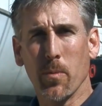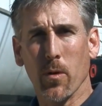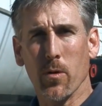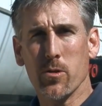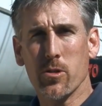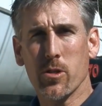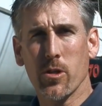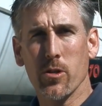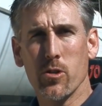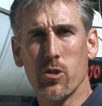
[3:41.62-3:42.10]

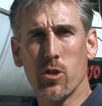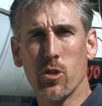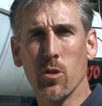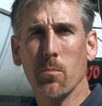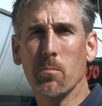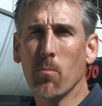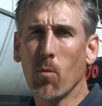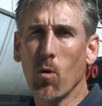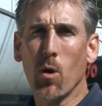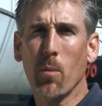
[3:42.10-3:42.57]
boats
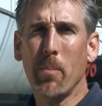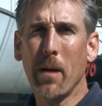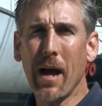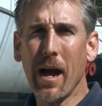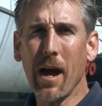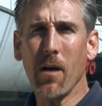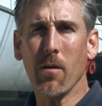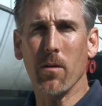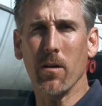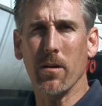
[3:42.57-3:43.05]
consume more
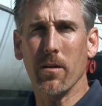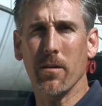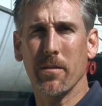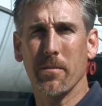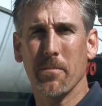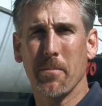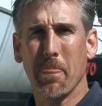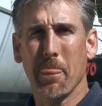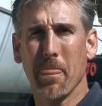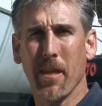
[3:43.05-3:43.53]
power,
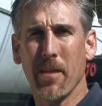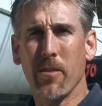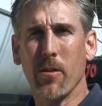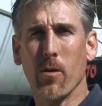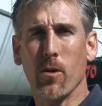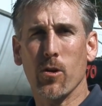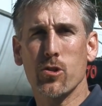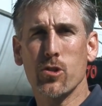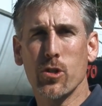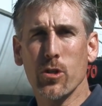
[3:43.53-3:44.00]
and
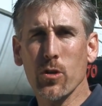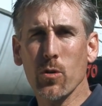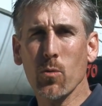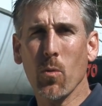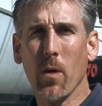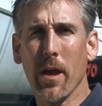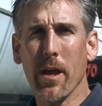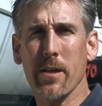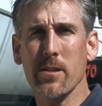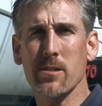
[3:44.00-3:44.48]
there are two
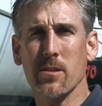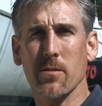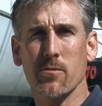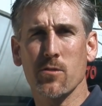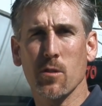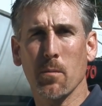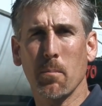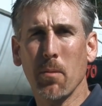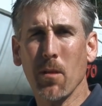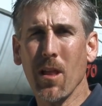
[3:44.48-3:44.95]
ways of
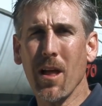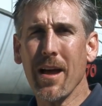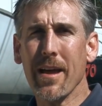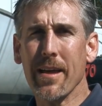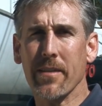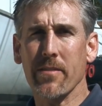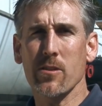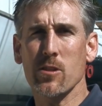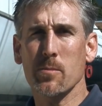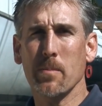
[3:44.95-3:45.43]

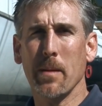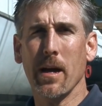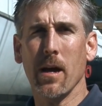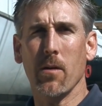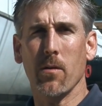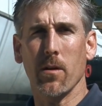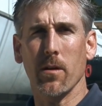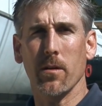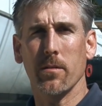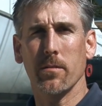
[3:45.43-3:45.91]
supplying this
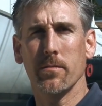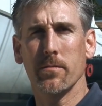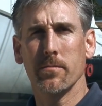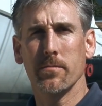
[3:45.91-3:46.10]
power.